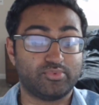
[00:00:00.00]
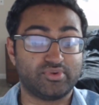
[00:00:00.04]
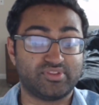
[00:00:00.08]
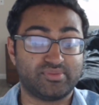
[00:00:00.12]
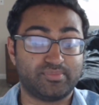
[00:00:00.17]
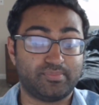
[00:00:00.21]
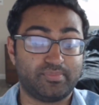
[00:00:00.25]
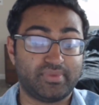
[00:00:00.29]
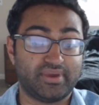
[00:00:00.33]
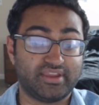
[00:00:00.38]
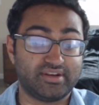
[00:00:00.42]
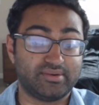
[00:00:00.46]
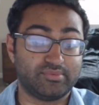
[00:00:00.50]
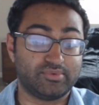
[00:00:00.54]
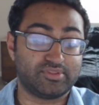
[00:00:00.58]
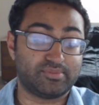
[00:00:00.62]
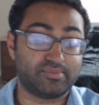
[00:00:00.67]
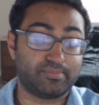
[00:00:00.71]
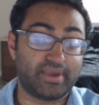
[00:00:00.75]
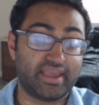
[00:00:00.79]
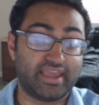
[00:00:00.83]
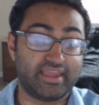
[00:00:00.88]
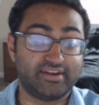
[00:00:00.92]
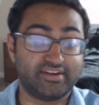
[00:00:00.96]
with paint
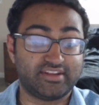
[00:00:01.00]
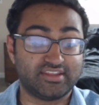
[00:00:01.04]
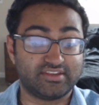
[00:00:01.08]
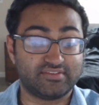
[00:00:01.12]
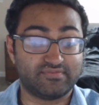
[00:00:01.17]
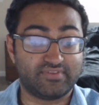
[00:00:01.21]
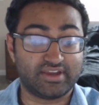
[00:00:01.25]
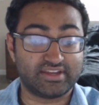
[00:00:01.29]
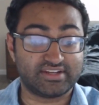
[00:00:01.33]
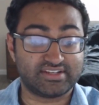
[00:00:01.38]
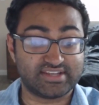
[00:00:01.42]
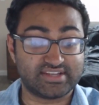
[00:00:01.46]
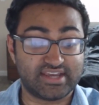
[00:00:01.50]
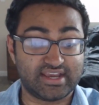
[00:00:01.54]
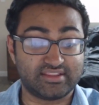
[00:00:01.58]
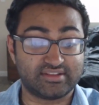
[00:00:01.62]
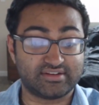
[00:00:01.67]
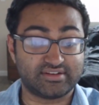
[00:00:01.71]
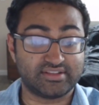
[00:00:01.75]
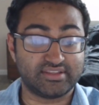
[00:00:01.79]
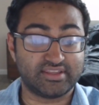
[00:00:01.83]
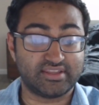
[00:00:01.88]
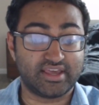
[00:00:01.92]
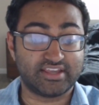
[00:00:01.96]
with panting
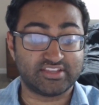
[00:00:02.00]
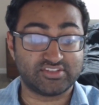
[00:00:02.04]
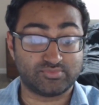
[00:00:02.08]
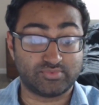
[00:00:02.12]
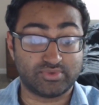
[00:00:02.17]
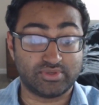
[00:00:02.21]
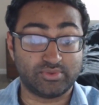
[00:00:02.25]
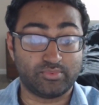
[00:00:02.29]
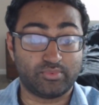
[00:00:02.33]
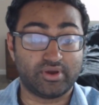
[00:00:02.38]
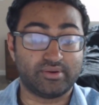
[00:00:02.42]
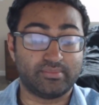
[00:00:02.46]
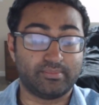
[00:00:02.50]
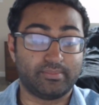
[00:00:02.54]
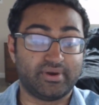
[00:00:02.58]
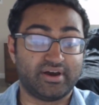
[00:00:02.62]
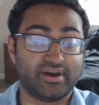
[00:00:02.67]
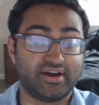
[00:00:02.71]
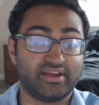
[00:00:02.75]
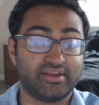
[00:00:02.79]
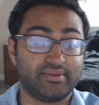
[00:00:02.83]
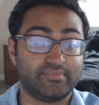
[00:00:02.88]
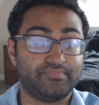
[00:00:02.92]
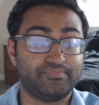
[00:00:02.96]
vitality as we went
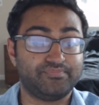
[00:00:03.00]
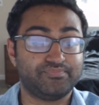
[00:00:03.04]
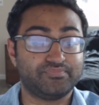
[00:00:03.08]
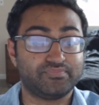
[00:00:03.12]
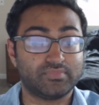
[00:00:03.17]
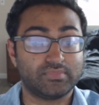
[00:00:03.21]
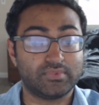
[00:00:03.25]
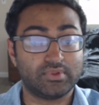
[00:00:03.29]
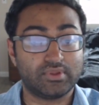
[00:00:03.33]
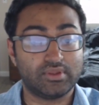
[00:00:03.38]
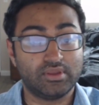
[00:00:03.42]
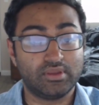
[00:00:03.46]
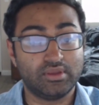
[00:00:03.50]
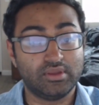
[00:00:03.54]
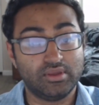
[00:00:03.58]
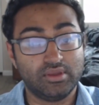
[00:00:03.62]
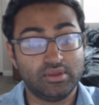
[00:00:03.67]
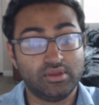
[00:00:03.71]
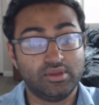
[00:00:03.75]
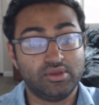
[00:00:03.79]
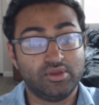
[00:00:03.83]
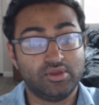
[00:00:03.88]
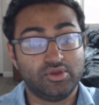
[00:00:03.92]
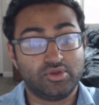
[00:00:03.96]
by.
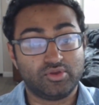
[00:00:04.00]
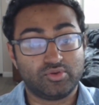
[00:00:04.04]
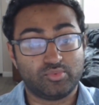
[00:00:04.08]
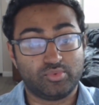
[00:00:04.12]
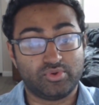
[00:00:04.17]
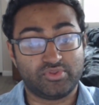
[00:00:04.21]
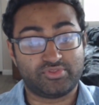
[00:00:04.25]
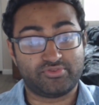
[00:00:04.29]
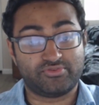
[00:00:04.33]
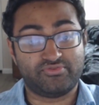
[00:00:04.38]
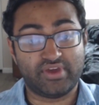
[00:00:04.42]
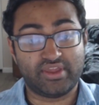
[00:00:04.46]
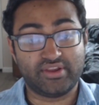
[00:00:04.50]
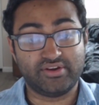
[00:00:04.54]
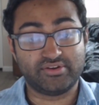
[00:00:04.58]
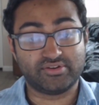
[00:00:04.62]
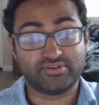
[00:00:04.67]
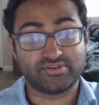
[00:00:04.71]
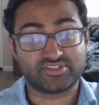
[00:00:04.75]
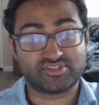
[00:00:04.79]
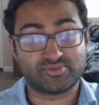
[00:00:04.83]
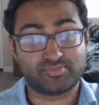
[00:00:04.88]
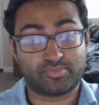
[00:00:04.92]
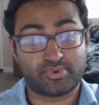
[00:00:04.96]
With
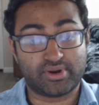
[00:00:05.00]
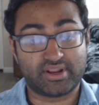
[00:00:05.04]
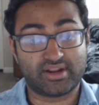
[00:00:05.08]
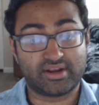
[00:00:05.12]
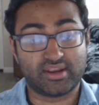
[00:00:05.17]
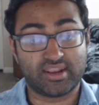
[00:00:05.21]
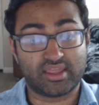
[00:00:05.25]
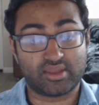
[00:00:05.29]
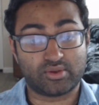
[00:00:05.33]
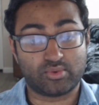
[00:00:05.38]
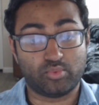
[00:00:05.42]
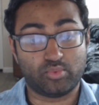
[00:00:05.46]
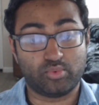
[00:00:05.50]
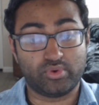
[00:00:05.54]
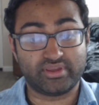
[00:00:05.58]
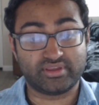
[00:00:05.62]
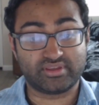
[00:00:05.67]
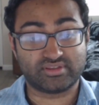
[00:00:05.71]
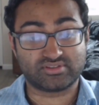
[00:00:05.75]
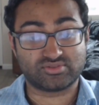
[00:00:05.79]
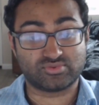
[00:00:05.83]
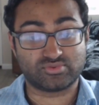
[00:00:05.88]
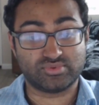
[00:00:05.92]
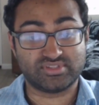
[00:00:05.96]
fenders spread like
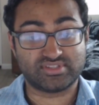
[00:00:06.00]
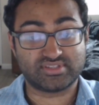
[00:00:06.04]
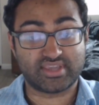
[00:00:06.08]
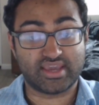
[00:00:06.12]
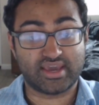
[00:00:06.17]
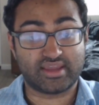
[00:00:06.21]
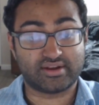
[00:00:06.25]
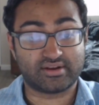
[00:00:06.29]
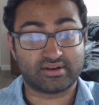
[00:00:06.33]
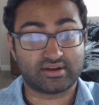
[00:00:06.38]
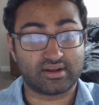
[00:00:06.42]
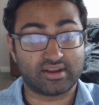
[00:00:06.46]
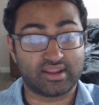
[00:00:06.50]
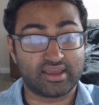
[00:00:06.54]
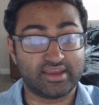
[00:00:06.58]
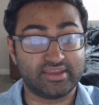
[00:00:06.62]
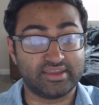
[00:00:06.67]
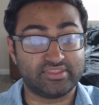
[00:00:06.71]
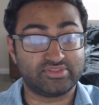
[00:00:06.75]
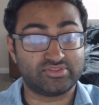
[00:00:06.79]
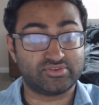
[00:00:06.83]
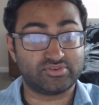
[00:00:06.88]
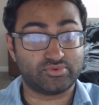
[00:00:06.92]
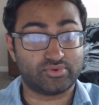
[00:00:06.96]
wings, we scattered
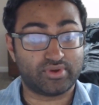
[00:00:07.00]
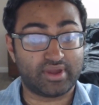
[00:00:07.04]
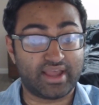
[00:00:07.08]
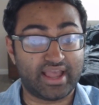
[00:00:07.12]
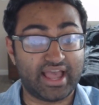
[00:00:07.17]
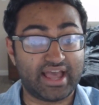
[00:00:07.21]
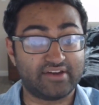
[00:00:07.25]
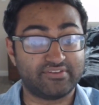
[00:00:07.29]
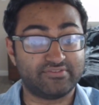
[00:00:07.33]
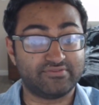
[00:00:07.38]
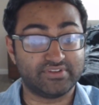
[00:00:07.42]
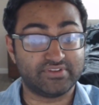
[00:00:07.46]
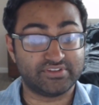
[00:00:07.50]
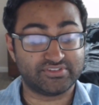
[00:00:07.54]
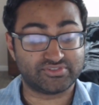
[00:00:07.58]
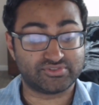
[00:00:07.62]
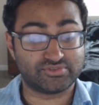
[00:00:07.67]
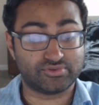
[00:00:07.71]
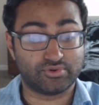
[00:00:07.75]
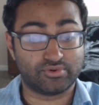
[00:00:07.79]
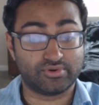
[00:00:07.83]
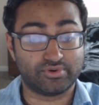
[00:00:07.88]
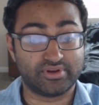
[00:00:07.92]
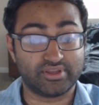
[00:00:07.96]
light through half
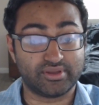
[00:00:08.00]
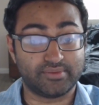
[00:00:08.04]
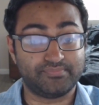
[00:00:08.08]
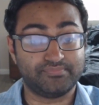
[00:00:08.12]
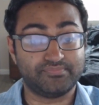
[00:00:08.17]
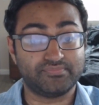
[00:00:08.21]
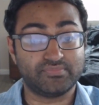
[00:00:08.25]
Astoria.